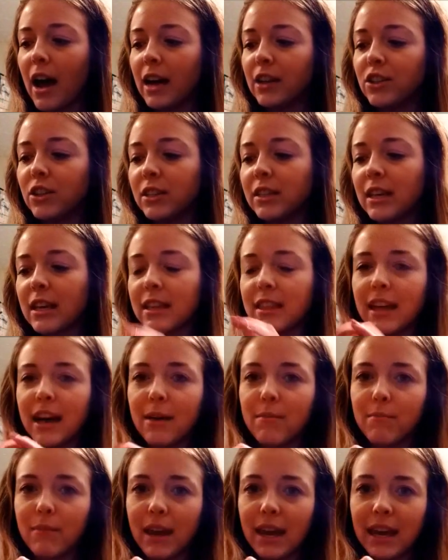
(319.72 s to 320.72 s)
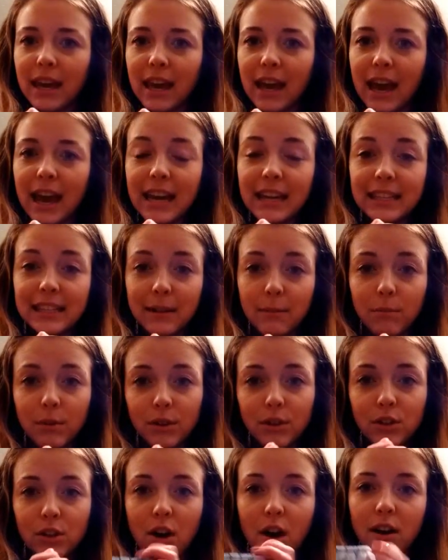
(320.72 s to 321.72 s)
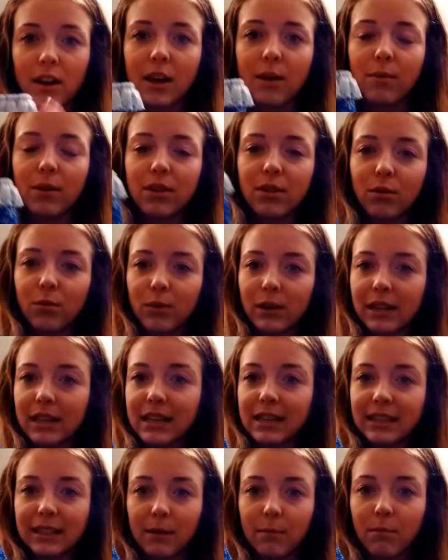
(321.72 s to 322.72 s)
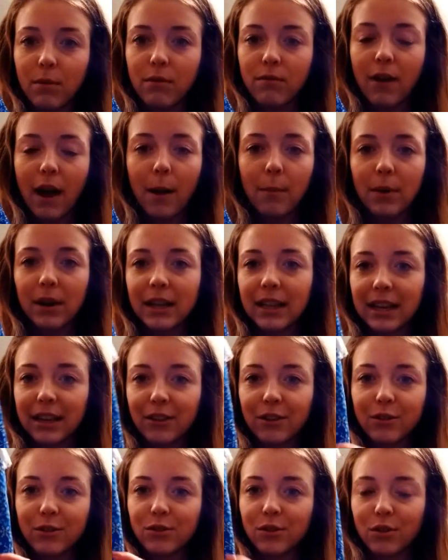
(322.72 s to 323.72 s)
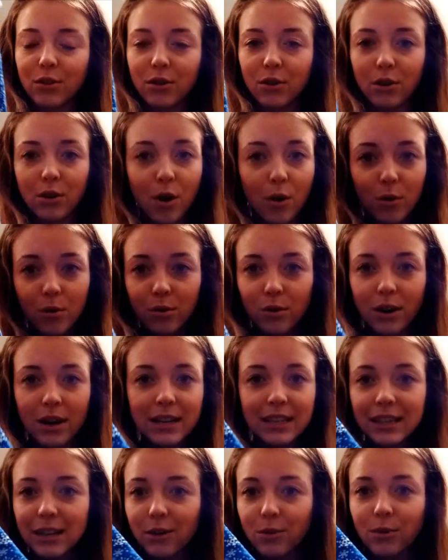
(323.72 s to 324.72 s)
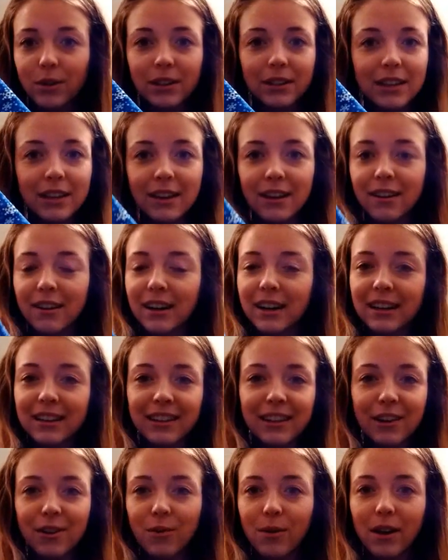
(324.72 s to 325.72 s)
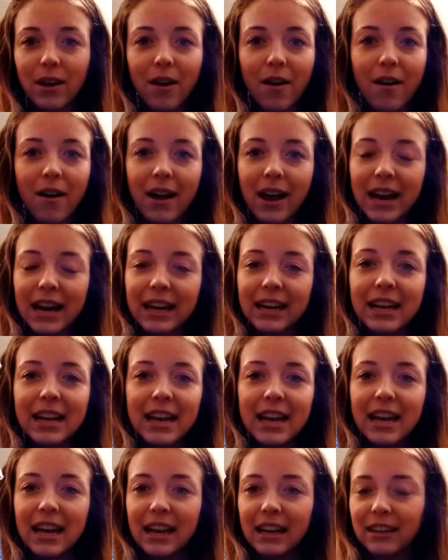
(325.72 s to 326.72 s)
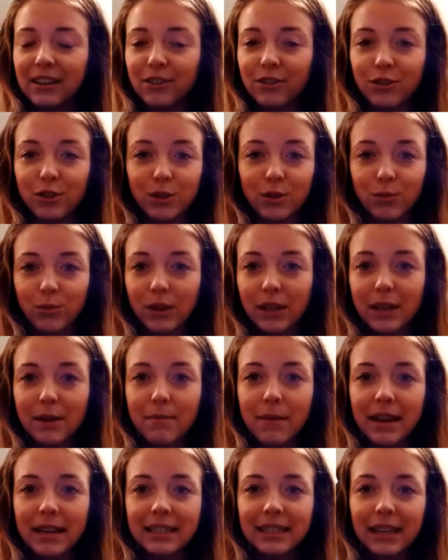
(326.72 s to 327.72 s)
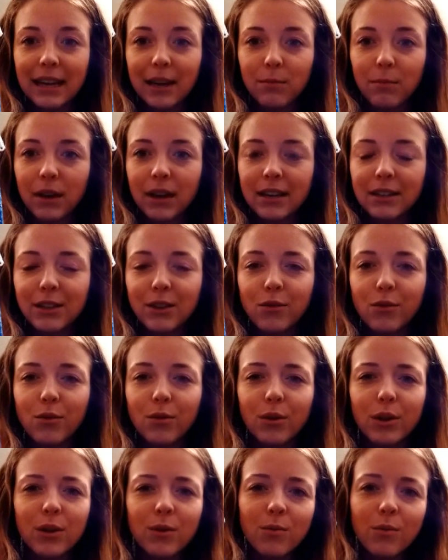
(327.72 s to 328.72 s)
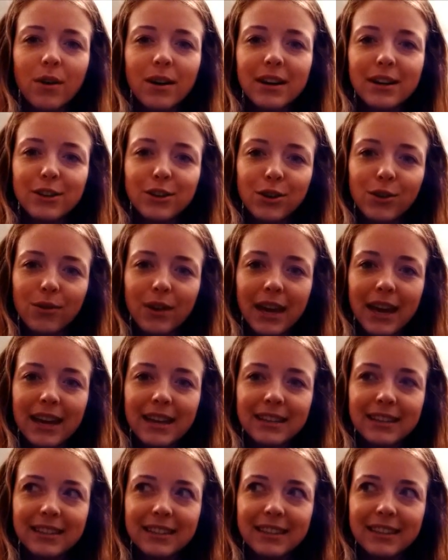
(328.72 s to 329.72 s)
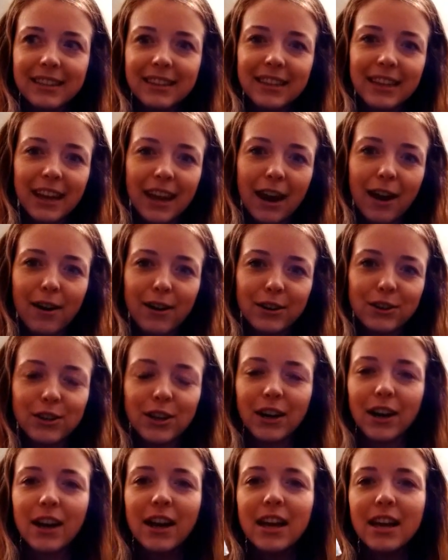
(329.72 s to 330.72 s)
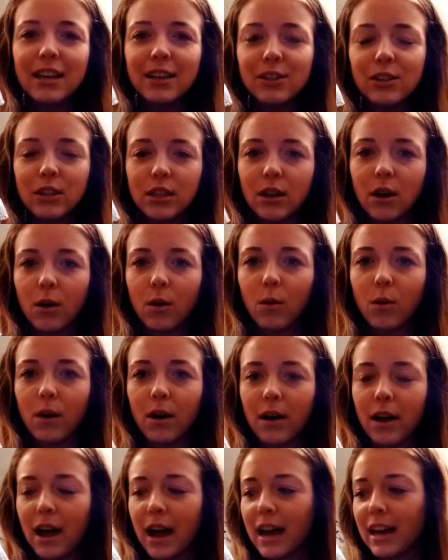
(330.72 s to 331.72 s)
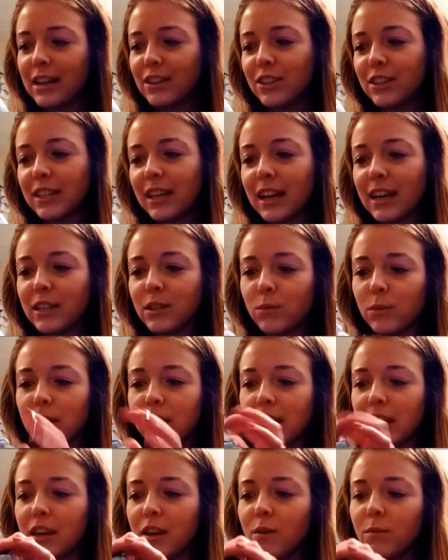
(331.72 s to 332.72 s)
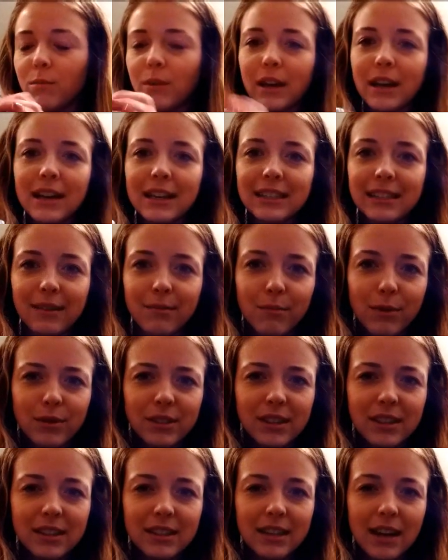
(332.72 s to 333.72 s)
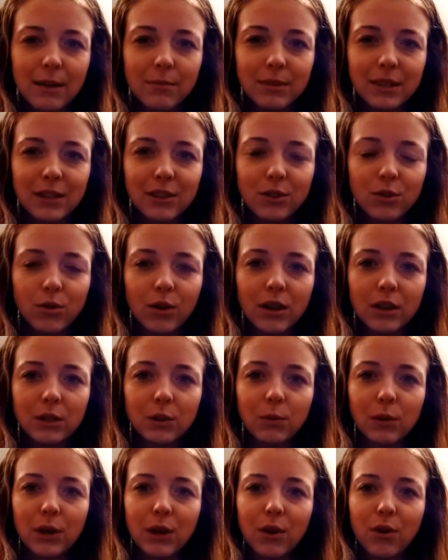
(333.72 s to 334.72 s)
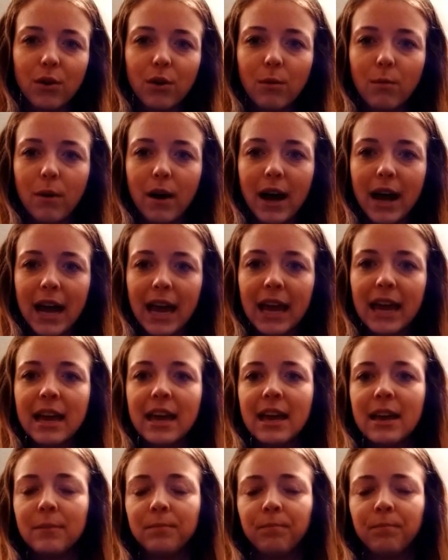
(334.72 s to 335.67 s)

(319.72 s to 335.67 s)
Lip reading: I just think that making a simple stocking with a really simple fabric, like there's no crazy quilting or anything going on, just really basic, because you want to showcase the character. So I just think it's really cute, because most of the times in stores when you go to buy